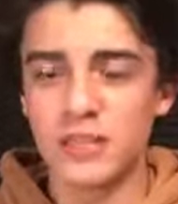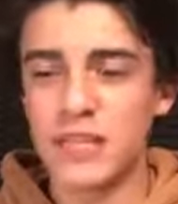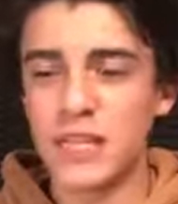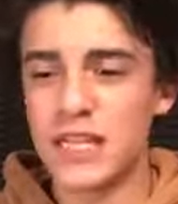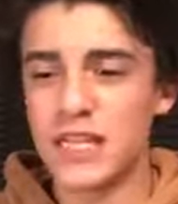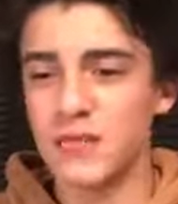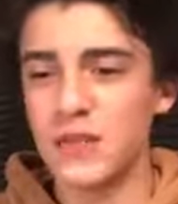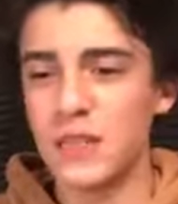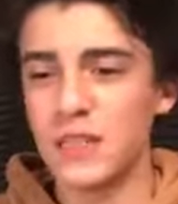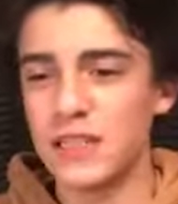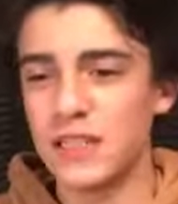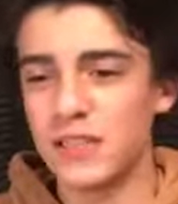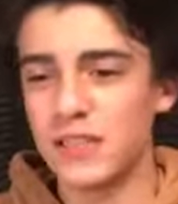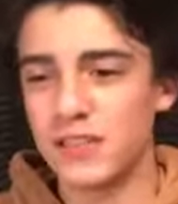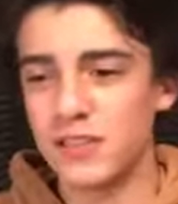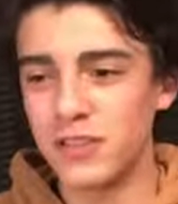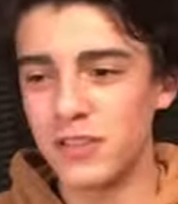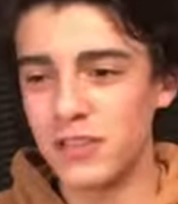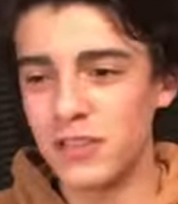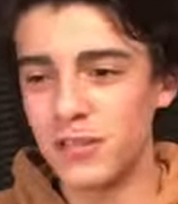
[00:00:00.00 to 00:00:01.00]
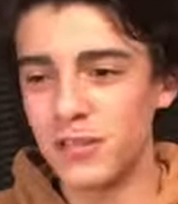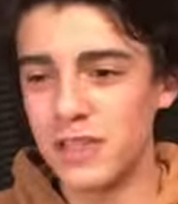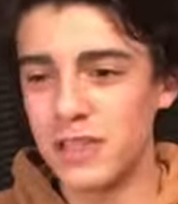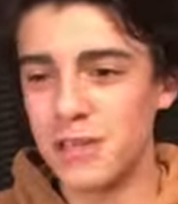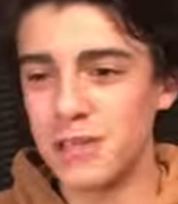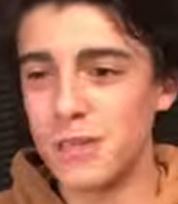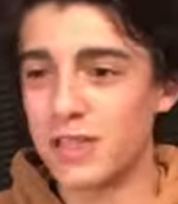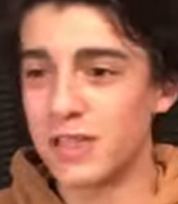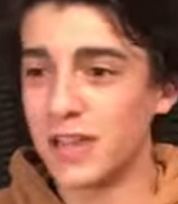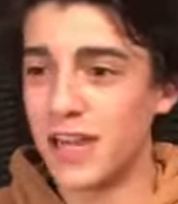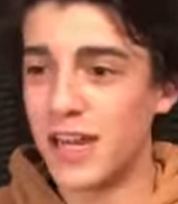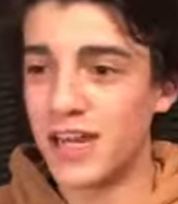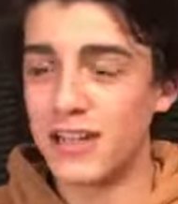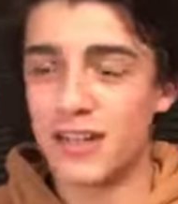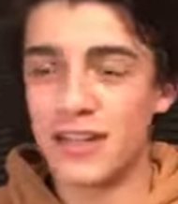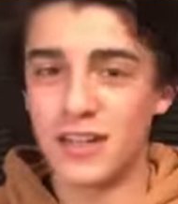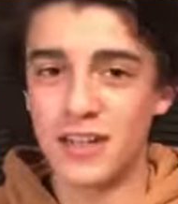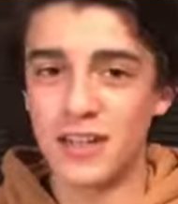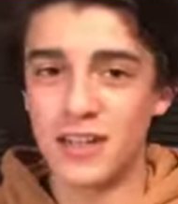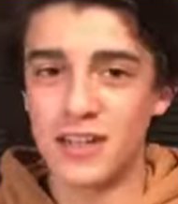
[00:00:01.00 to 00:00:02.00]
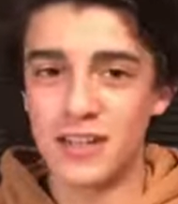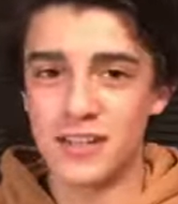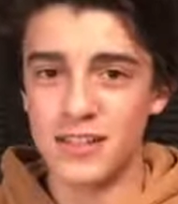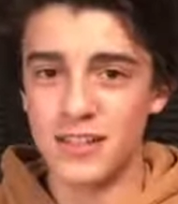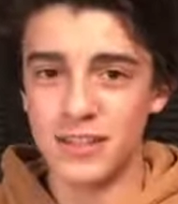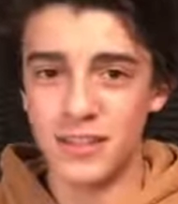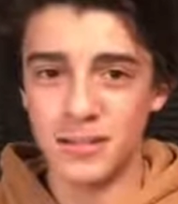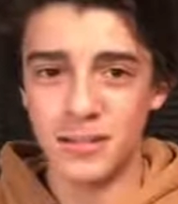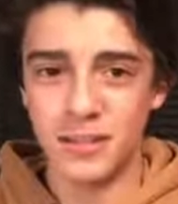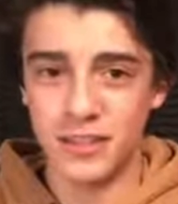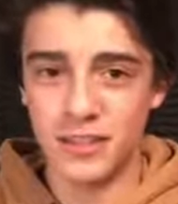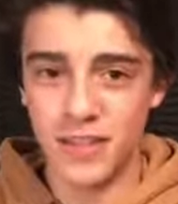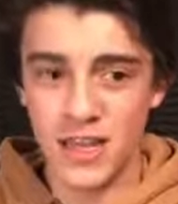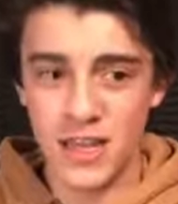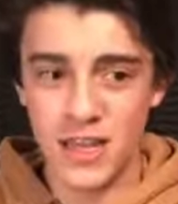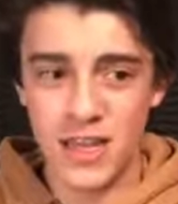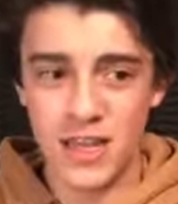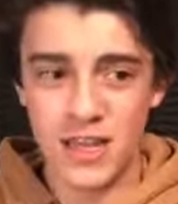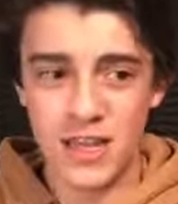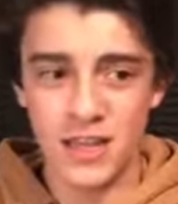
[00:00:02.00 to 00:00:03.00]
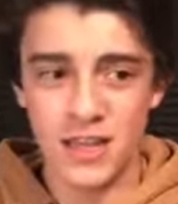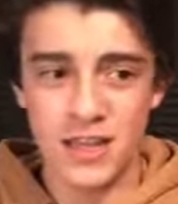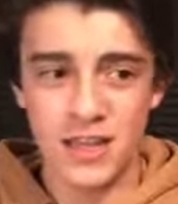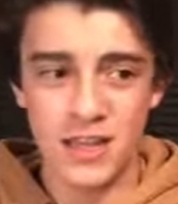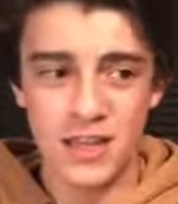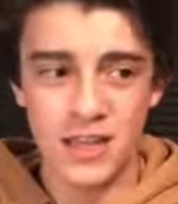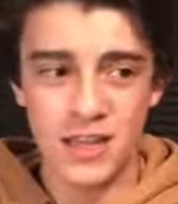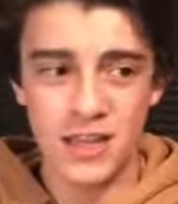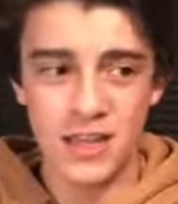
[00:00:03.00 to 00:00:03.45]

That's what I did for a little bit, but then I got caught doing that.